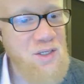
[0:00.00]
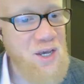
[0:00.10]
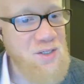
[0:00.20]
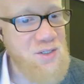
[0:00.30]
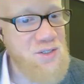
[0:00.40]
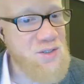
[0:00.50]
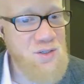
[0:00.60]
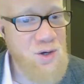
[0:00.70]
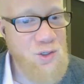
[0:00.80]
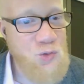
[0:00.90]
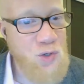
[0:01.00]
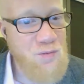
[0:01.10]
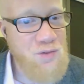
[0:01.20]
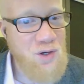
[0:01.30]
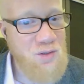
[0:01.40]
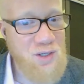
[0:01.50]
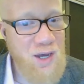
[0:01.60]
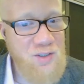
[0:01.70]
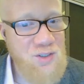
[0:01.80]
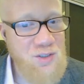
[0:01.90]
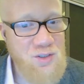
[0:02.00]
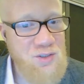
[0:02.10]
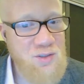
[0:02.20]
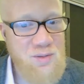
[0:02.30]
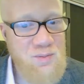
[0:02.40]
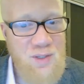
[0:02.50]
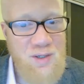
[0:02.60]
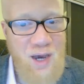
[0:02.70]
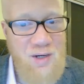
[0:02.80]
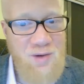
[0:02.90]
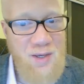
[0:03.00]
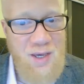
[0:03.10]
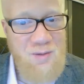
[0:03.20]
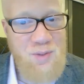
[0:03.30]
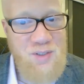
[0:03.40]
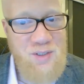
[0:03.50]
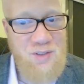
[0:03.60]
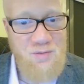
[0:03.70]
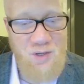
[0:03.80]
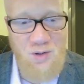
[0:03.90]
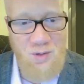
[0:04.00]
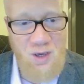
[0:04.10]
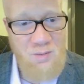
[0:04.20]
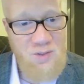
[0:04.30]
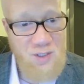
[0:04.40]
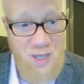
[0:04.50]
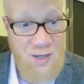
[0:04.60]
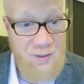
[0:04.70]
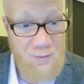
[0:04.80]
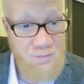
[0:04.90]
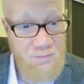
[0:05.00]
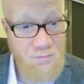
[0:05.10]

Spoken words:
Yes, young Swift, unconscious, kind of like NPCs in video games. Exactly.